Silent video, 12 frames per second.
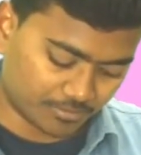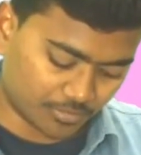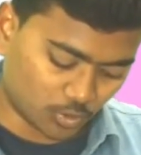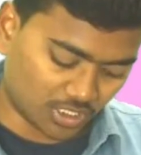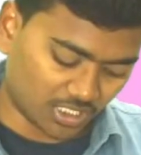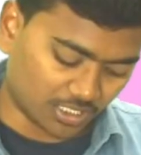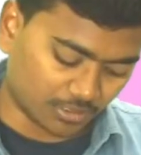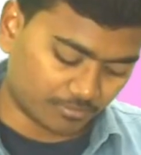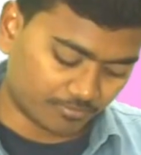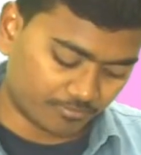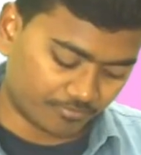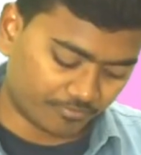okay,
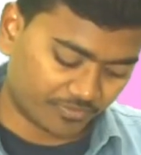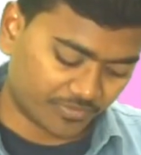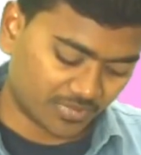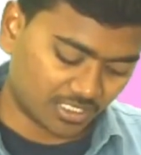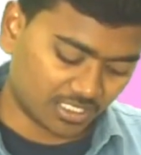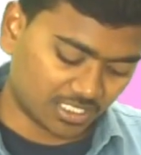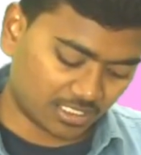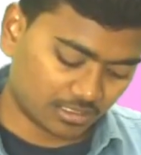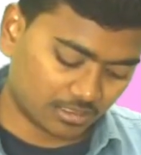here